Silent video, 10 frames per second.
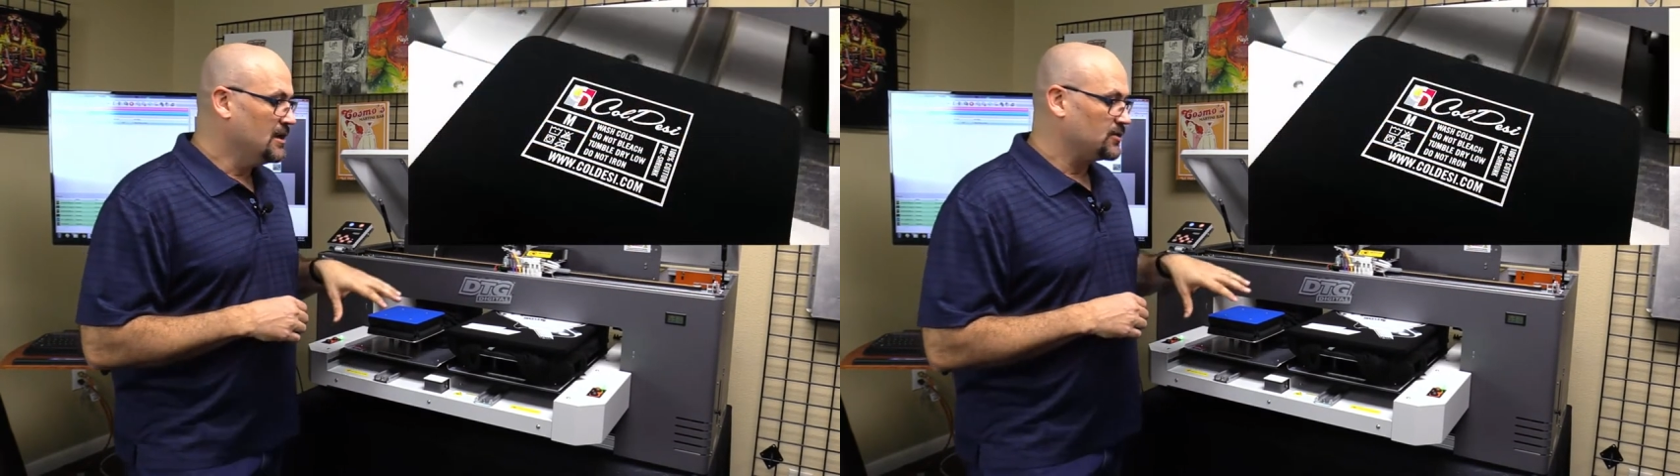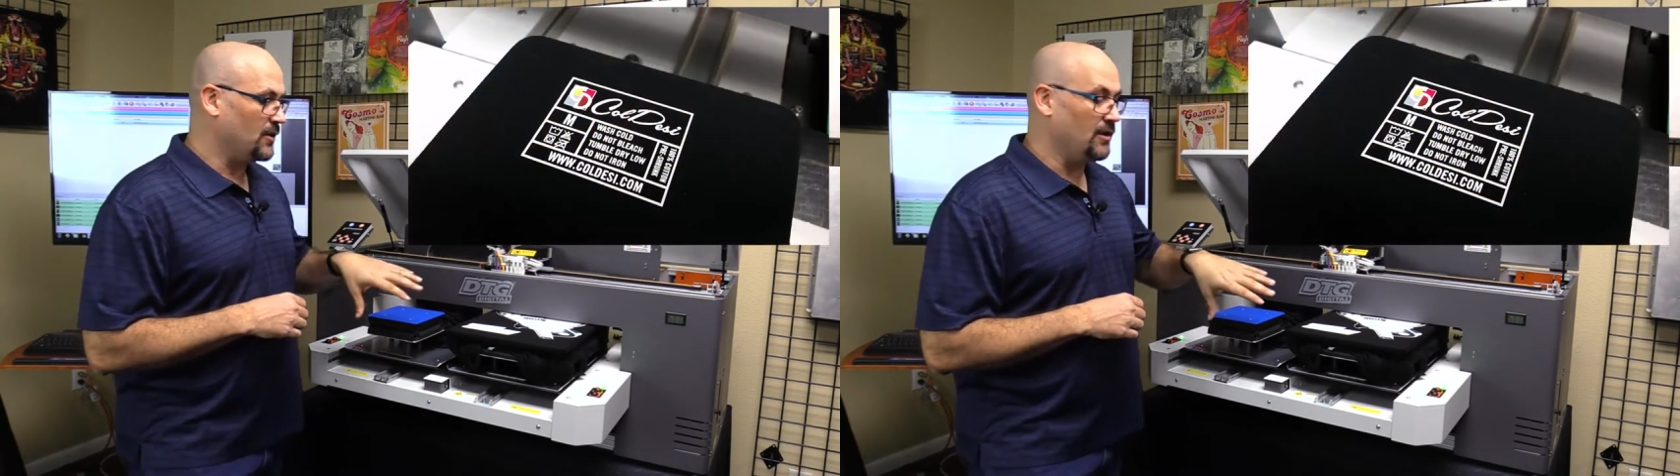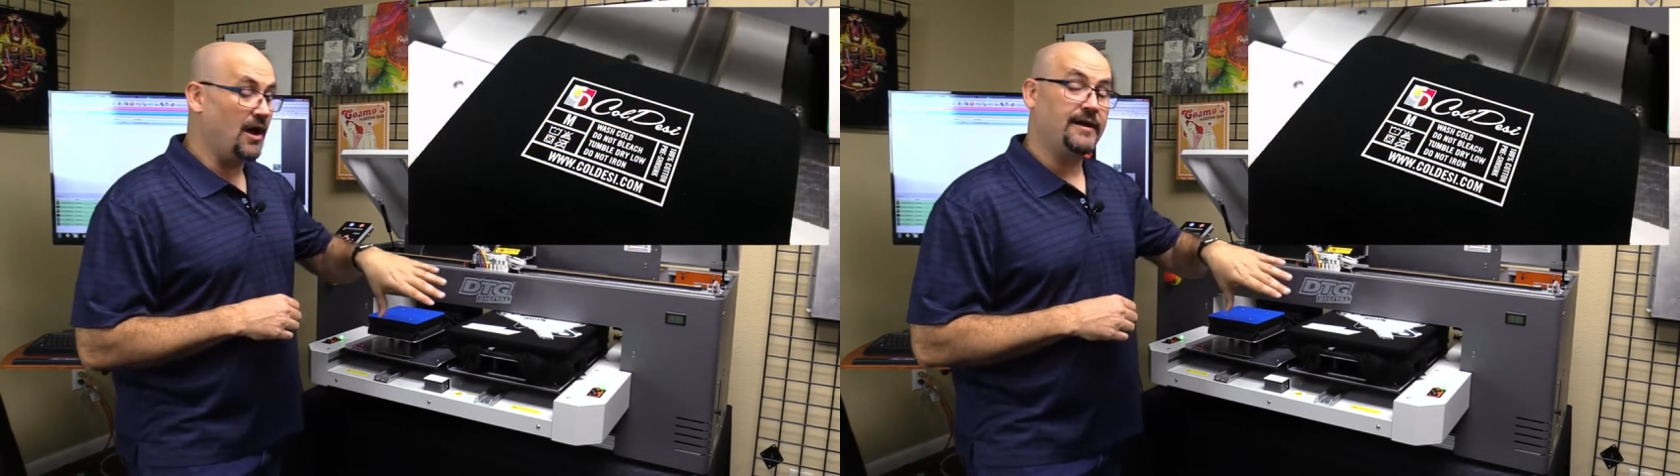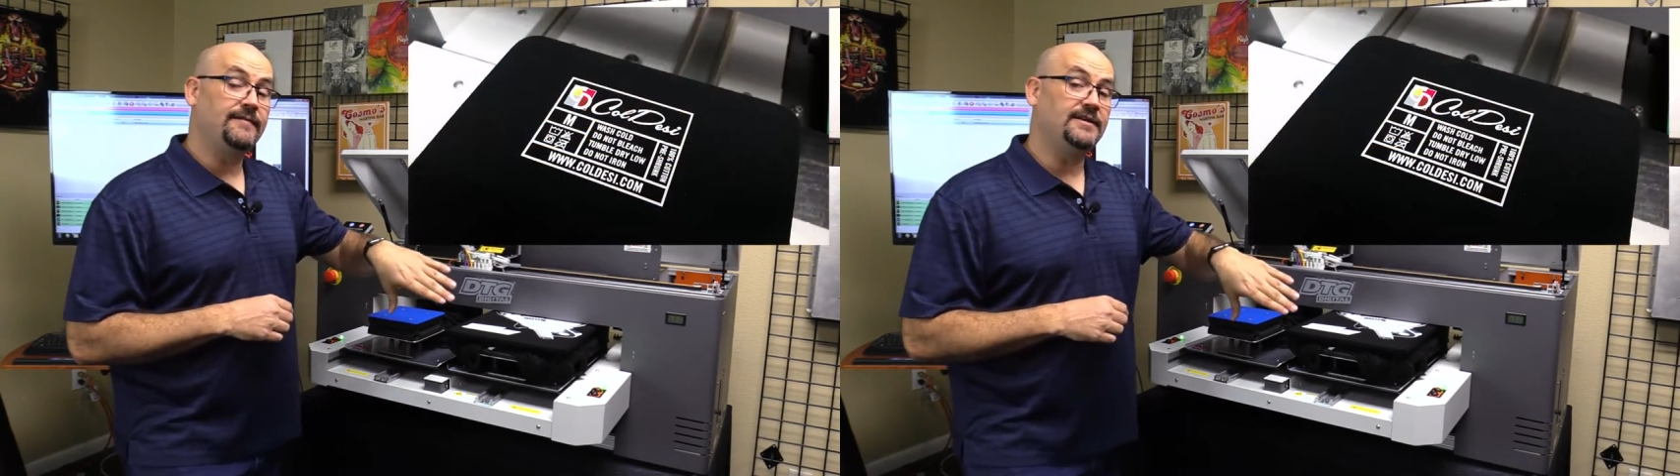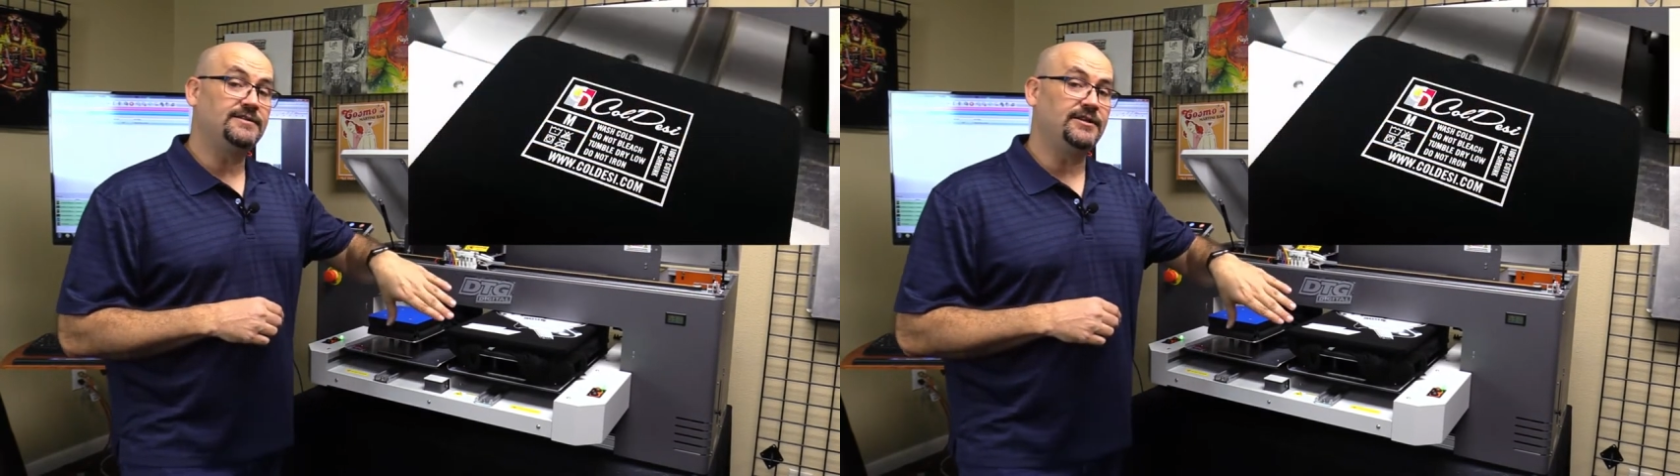So a lot of
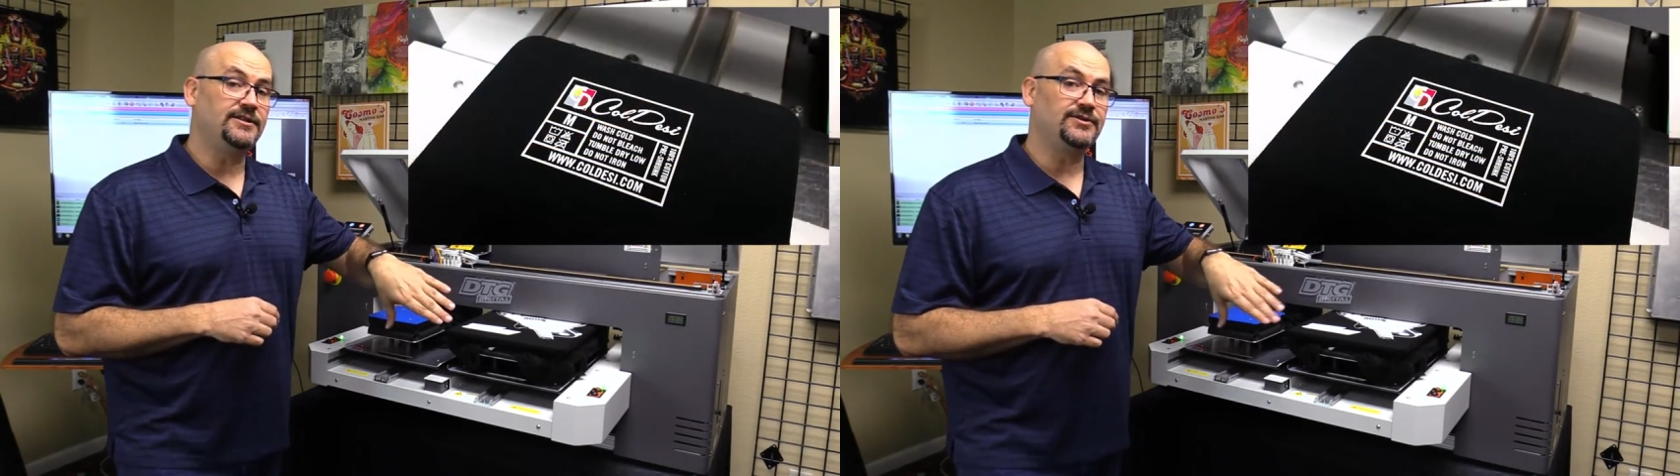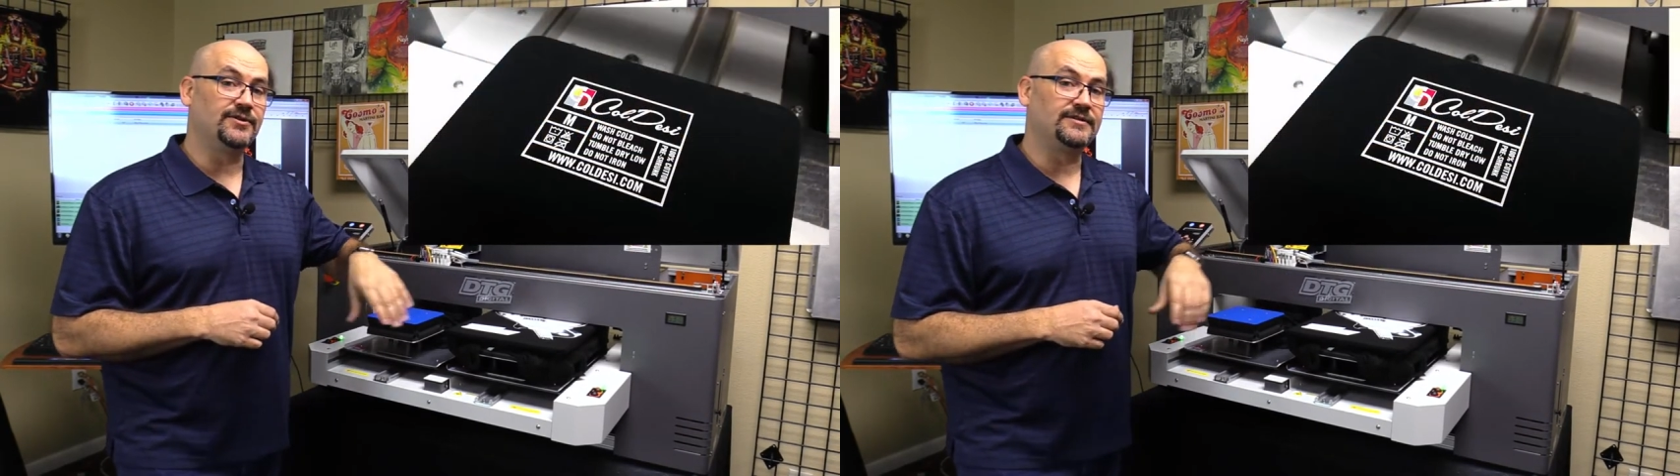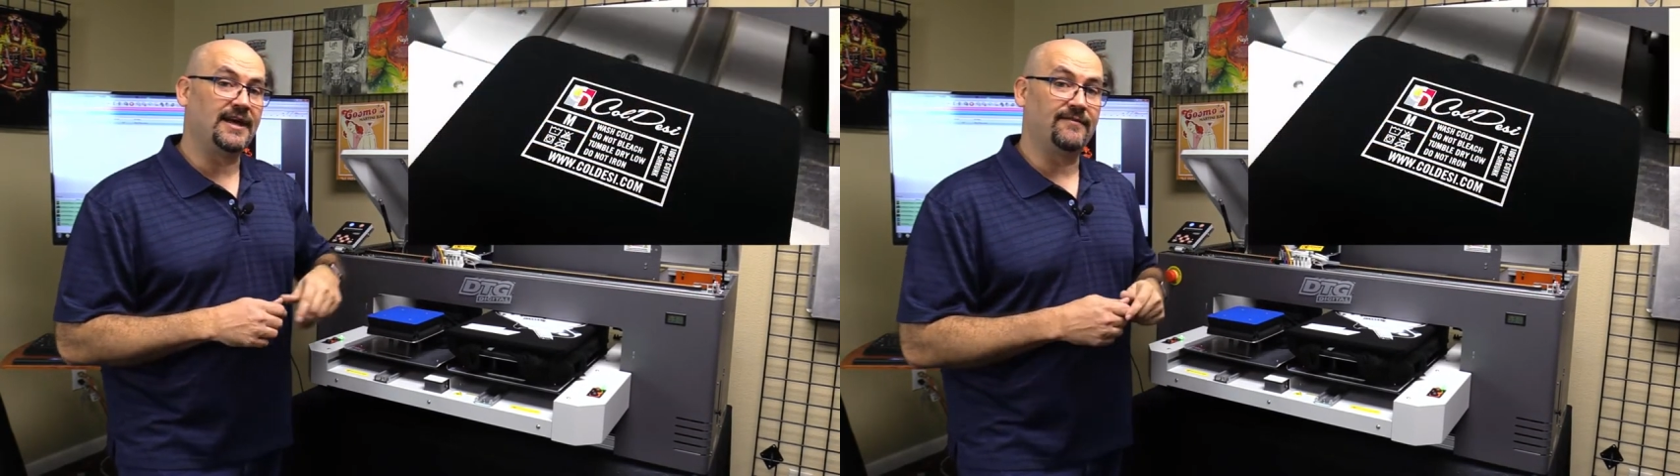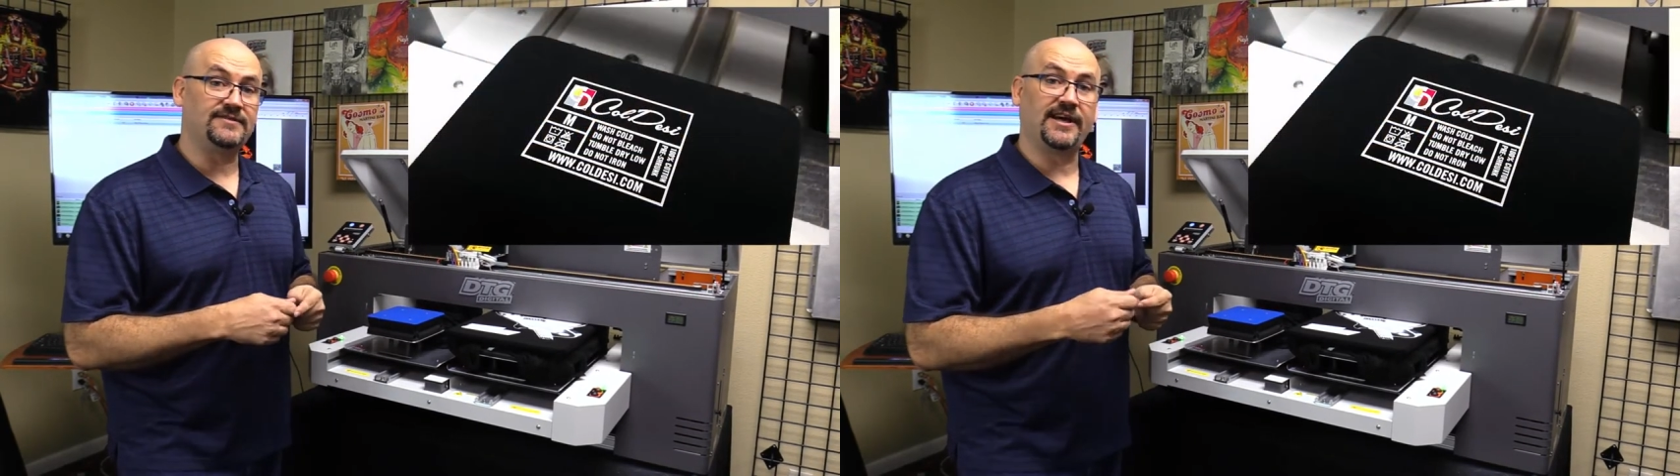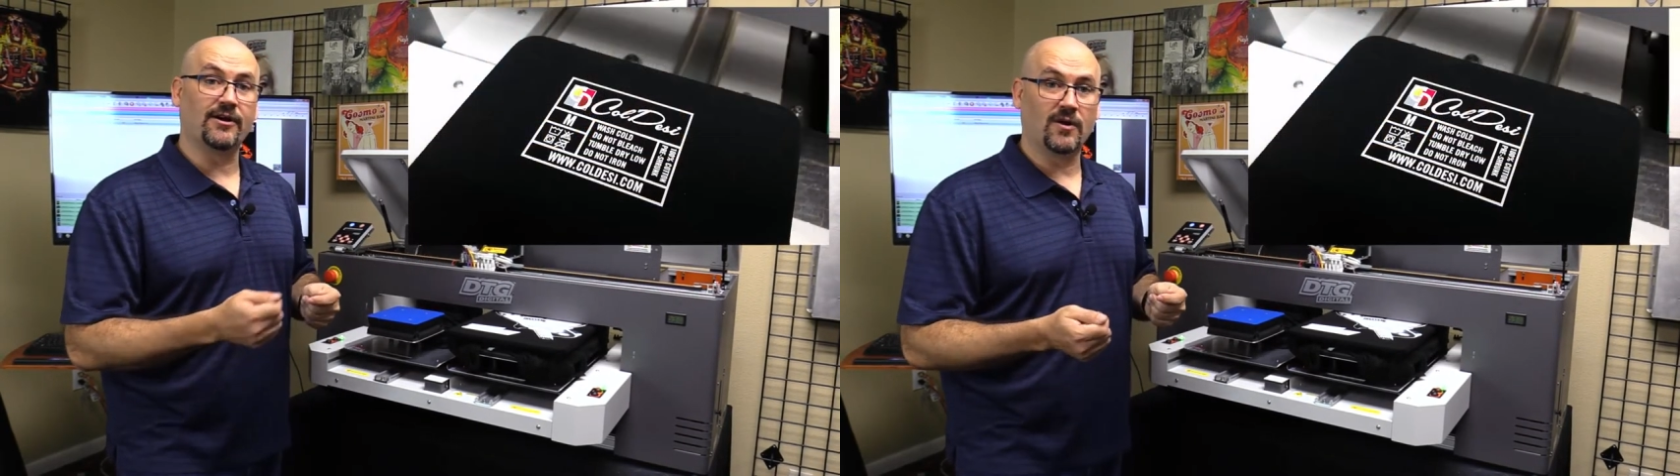these t-shirts have
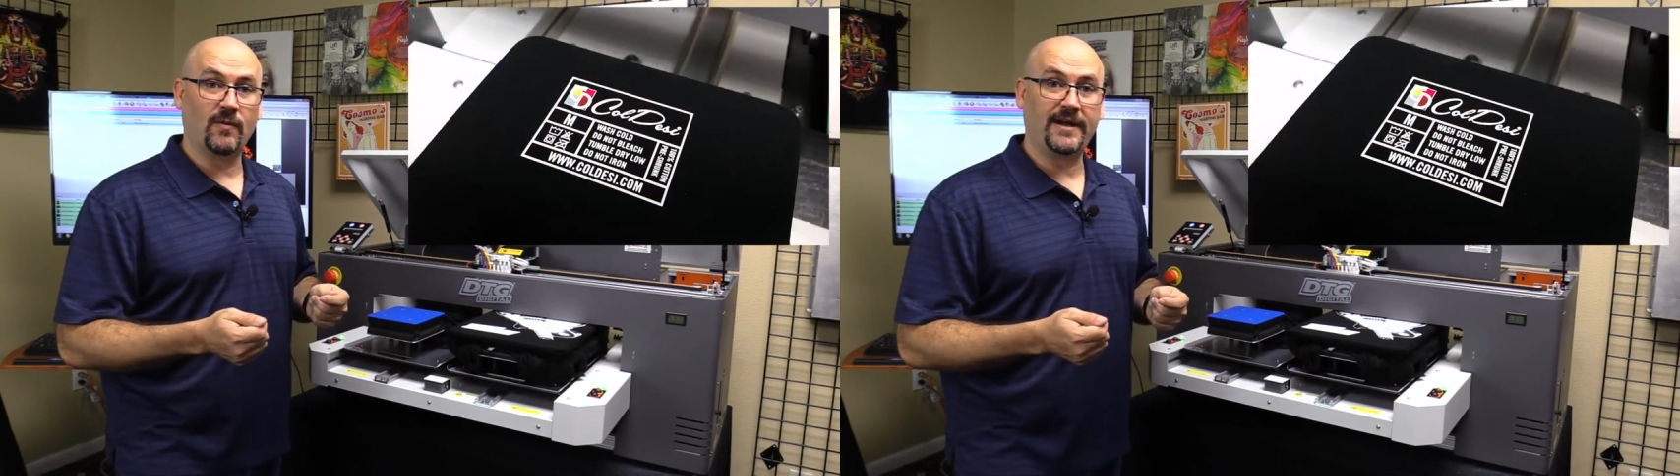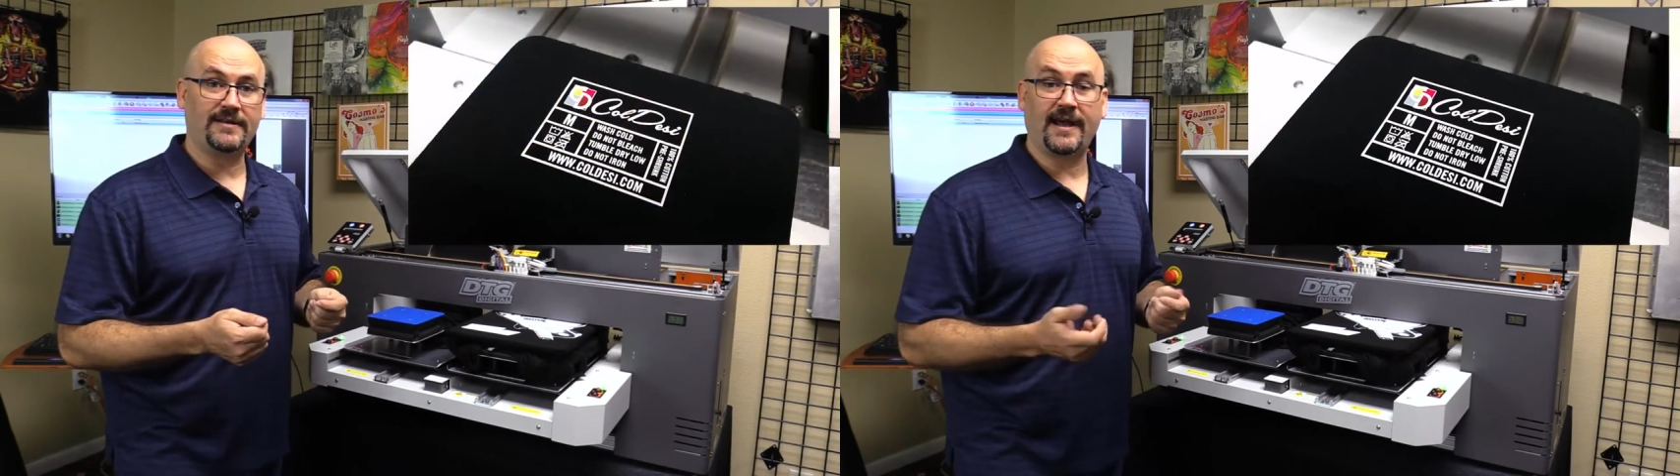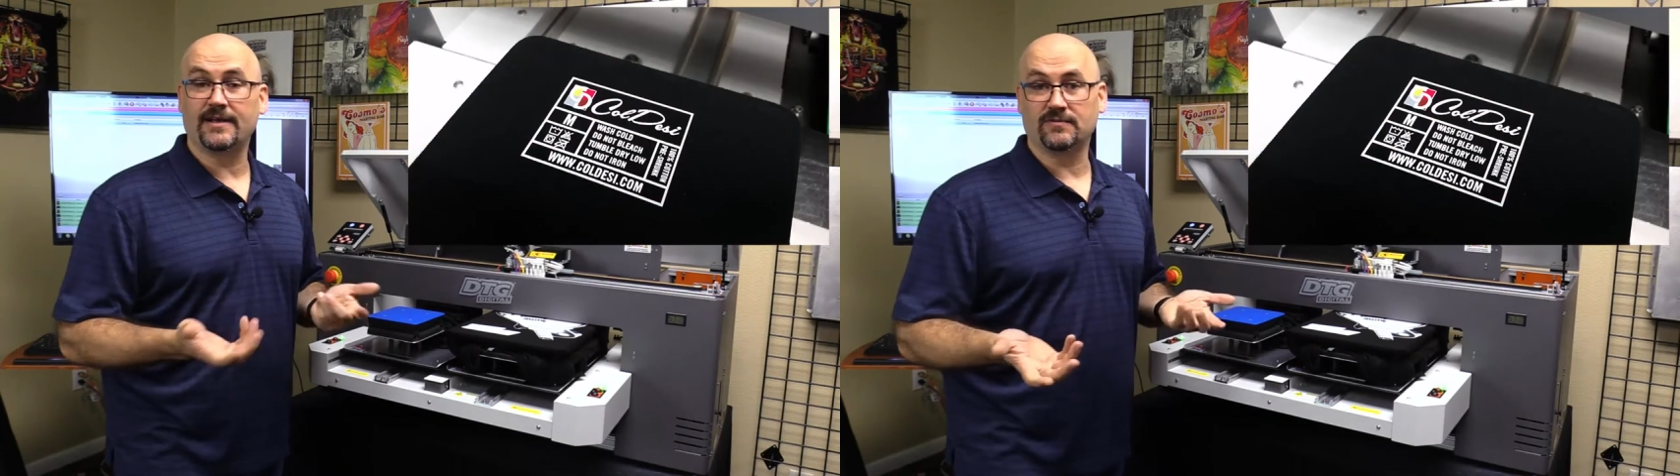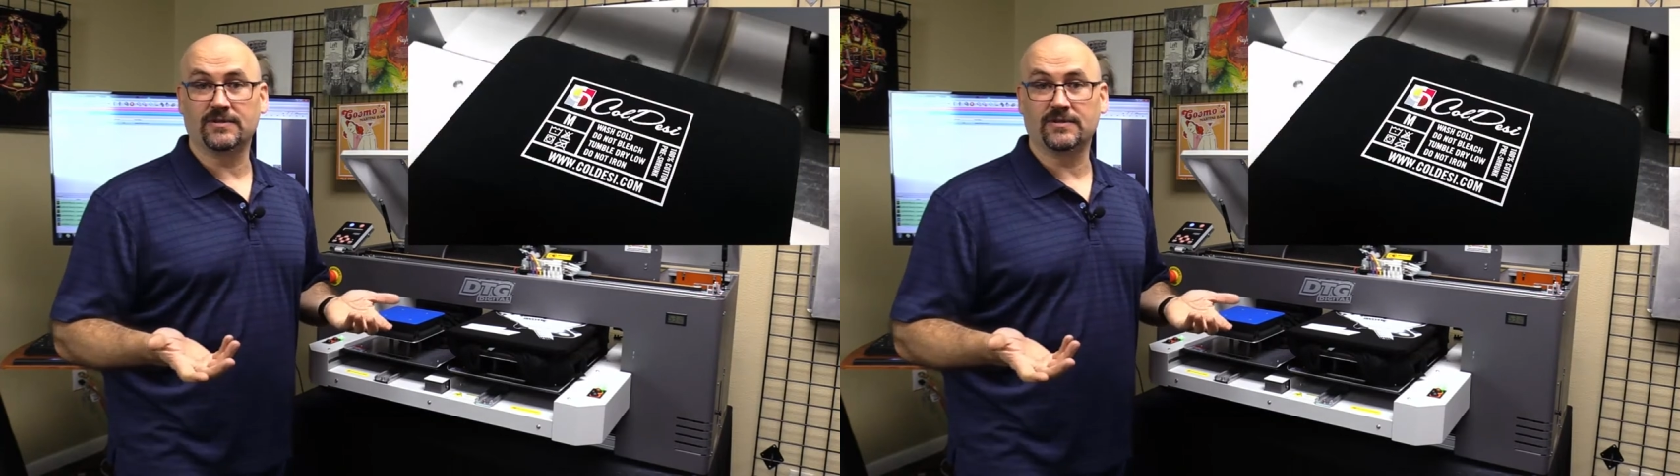tearaway tags,